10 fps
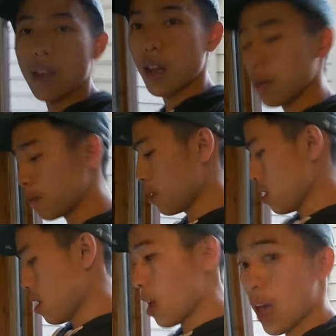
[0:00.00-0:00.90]
time.
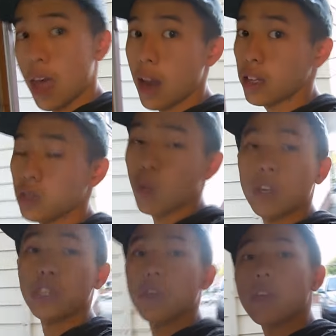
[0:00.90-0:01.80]
And I just
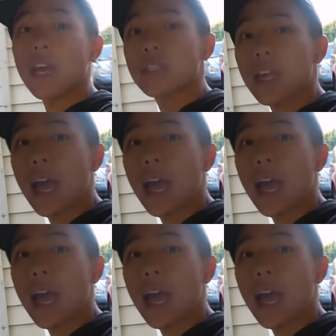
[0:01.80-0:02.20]
want to show you guys